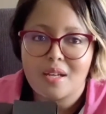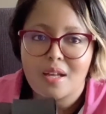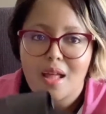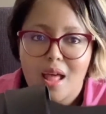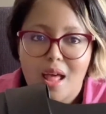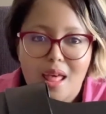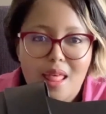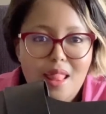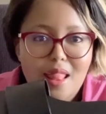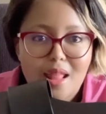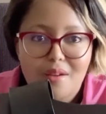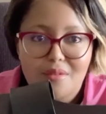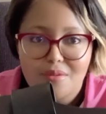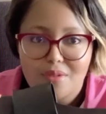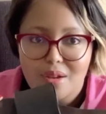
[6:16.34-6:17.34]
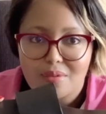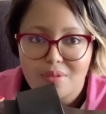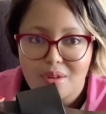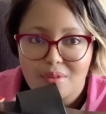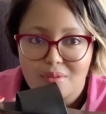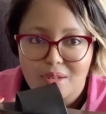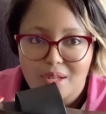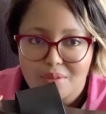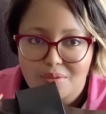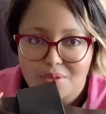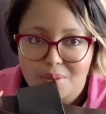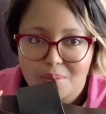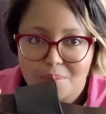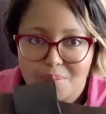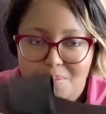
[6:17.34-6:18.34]
I love, love, love, love
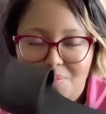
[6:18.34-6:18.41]
them.